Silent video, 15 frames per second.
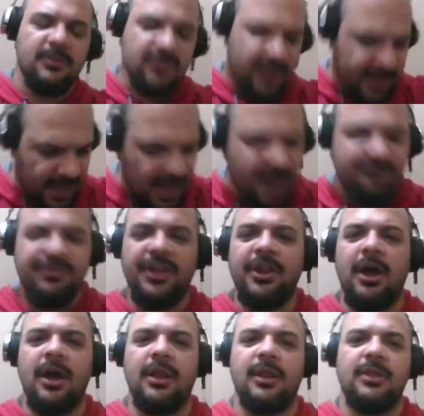They have the
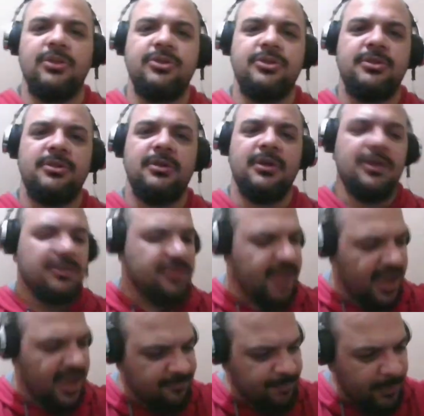knowledge. They
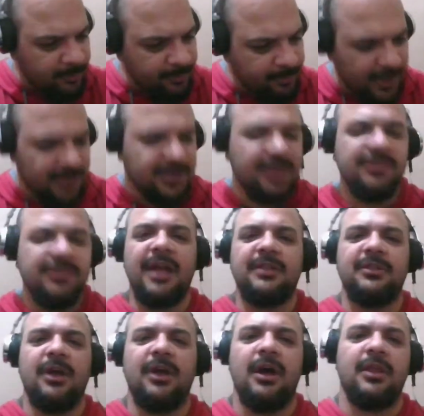have been building that
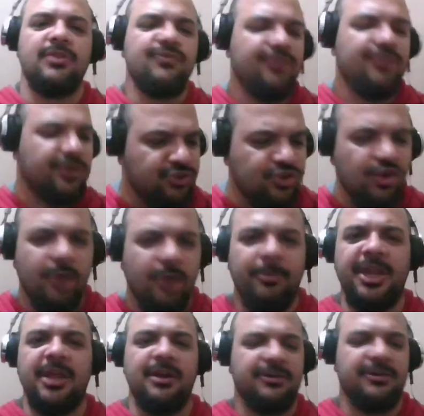knowledge for so
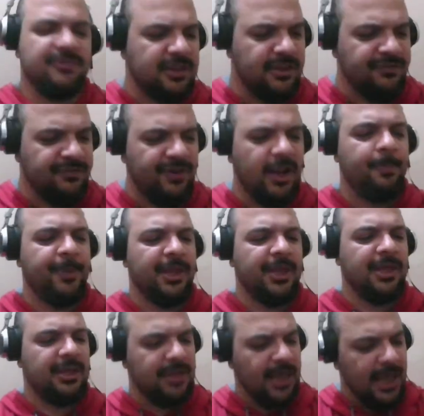many years and developing
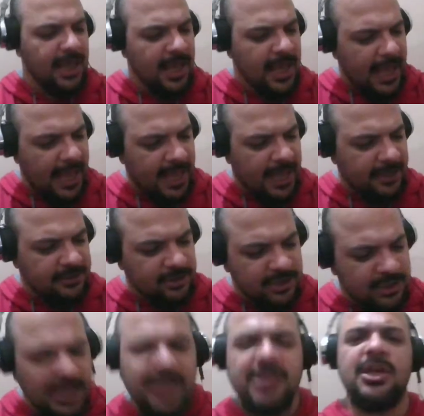it and
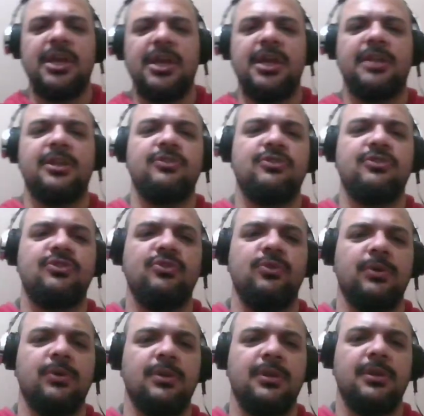teaching it in
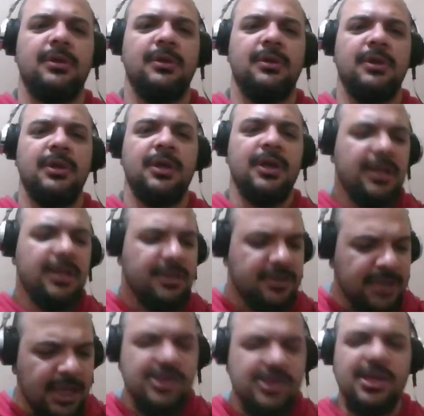school,
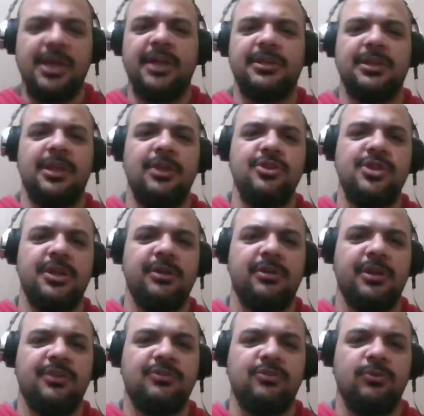teaching it in
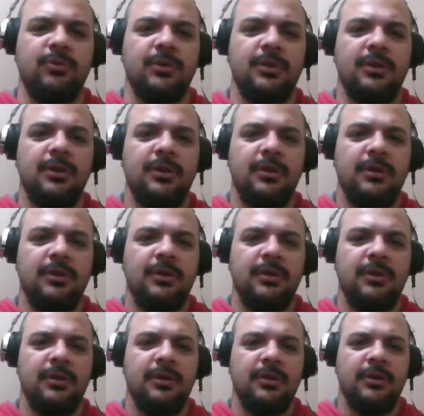engineering school.
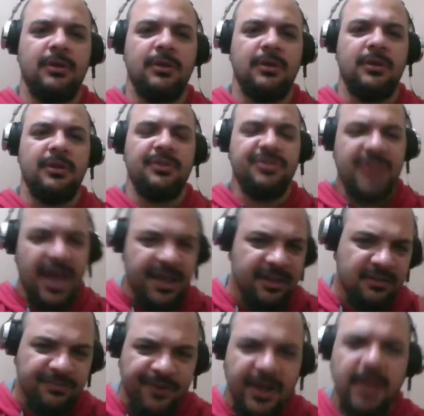That
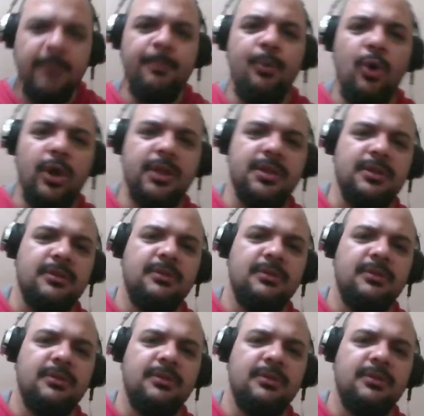is very important.